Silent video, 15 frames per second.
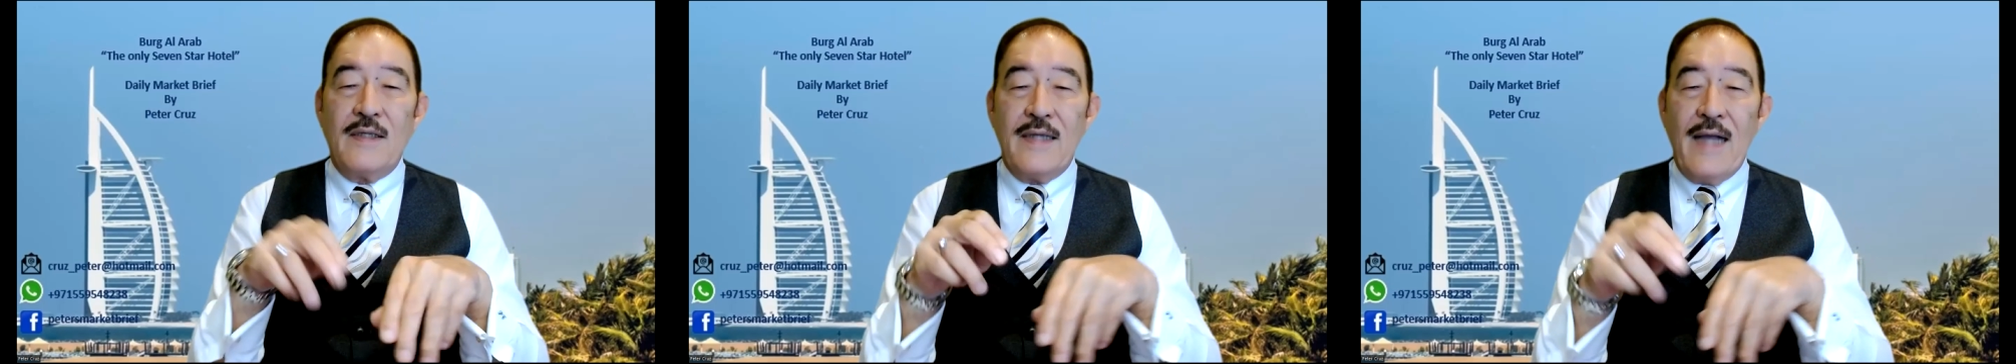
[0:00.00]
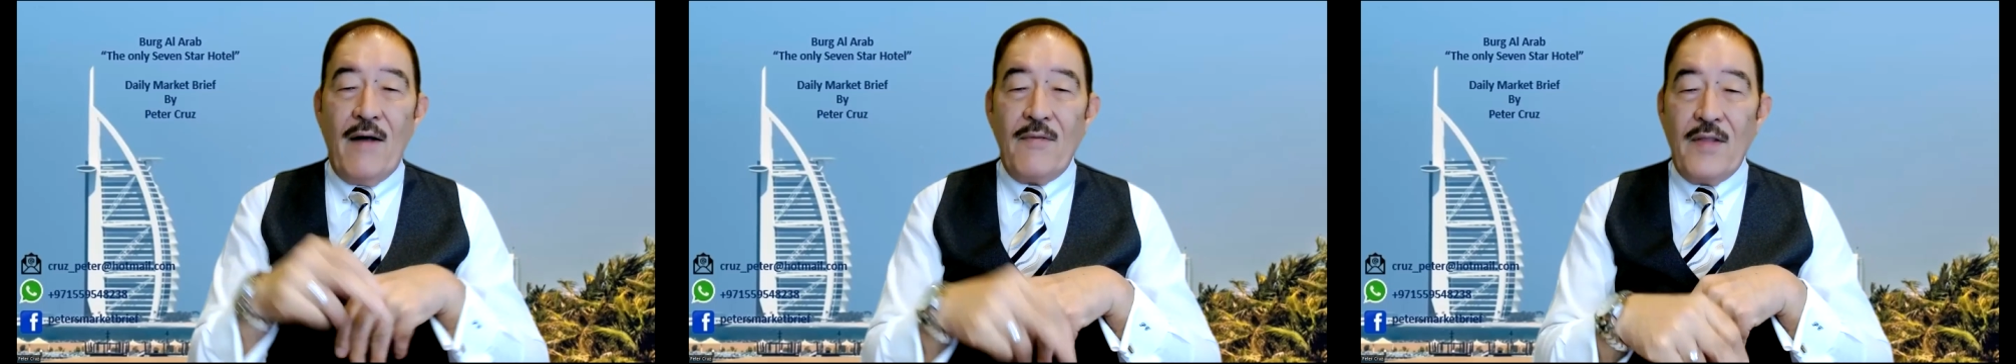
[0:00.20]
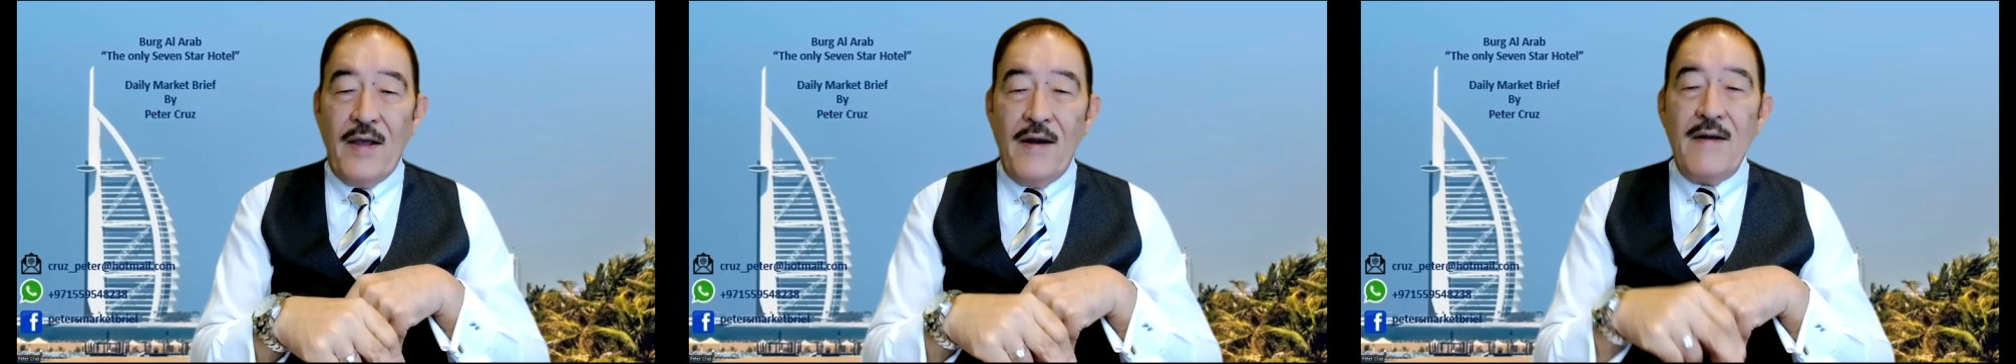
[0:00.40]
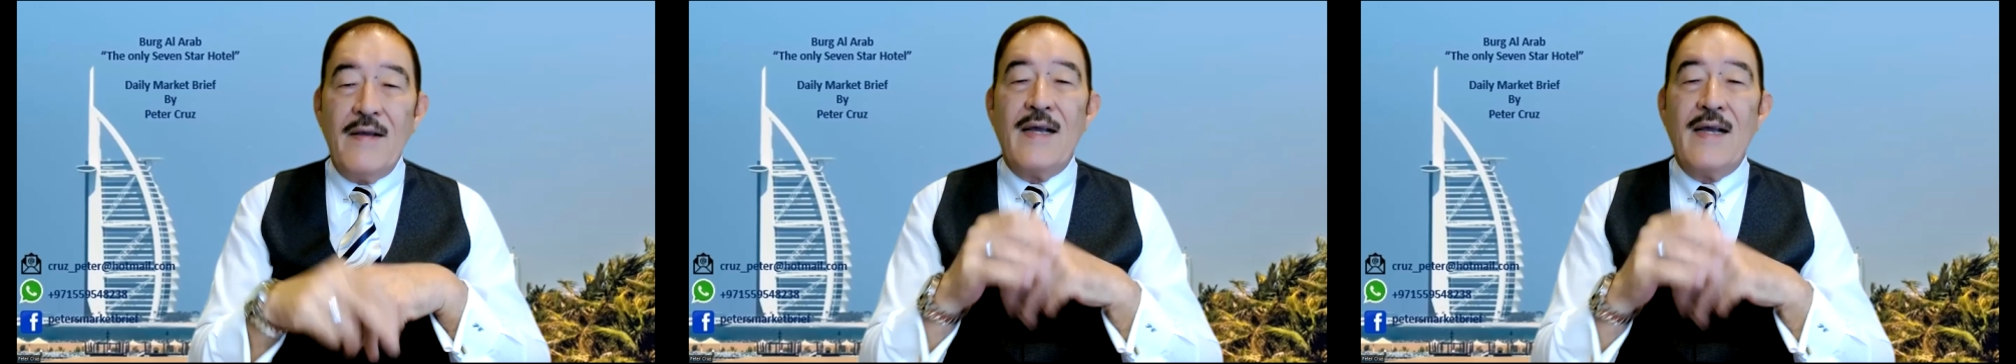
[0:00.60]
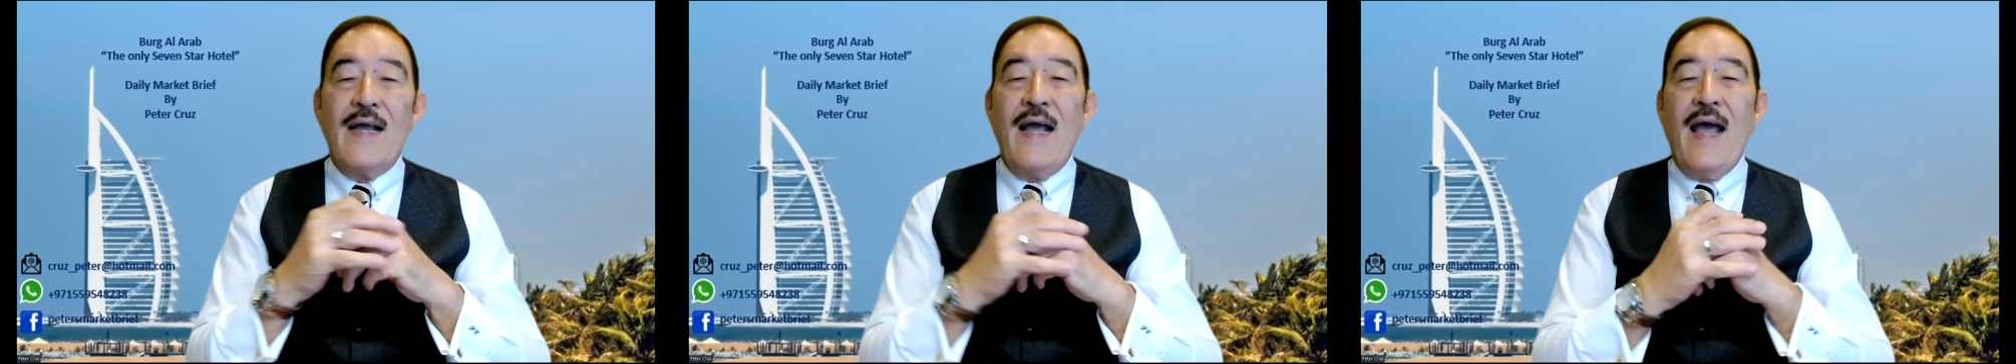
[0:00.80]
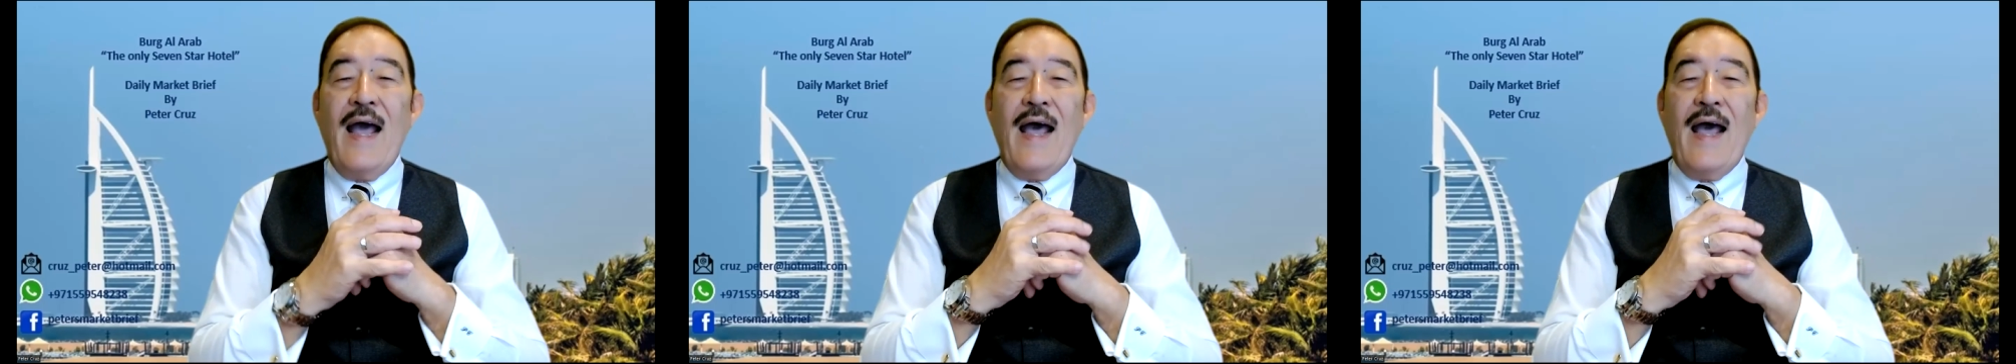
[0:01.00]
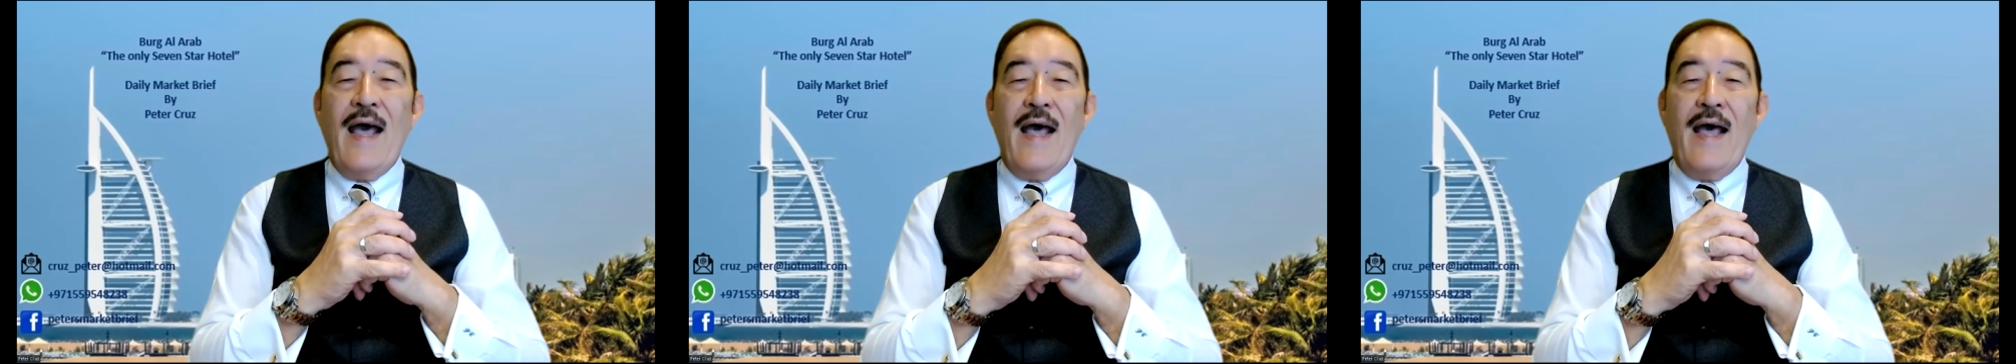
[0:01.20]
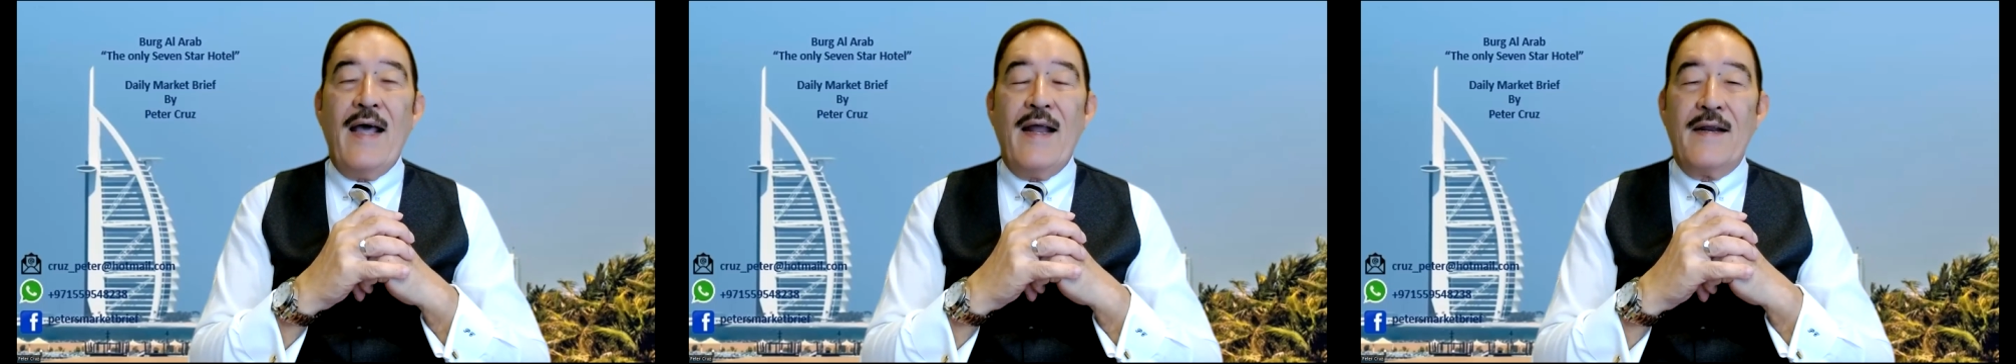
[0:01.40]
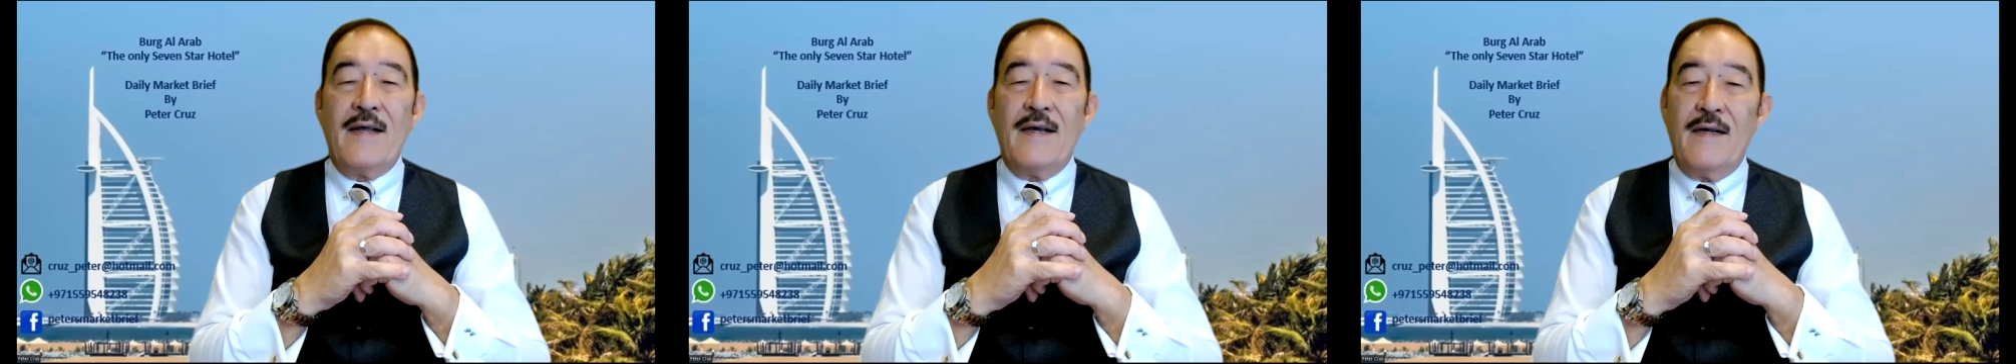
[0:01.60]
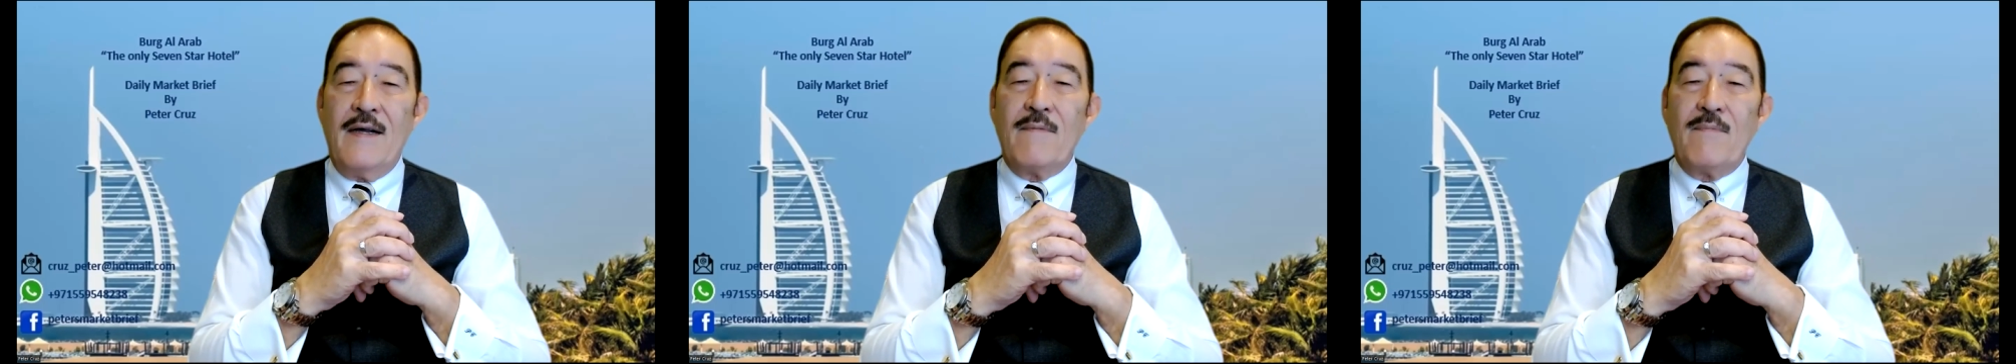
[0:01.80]
down there, and
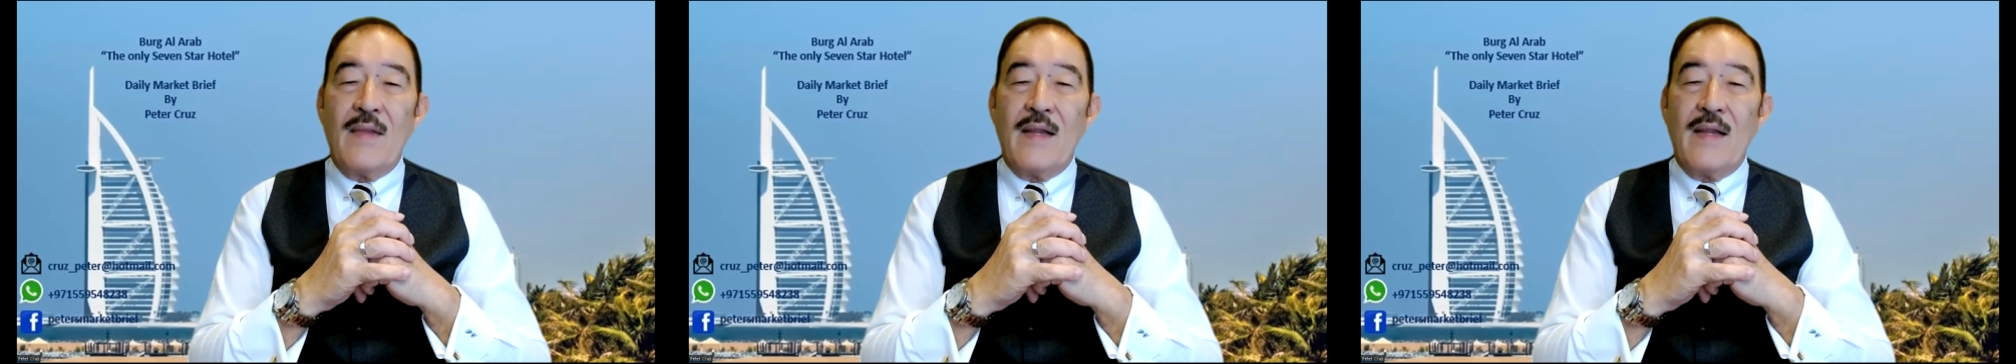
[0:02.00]
uh,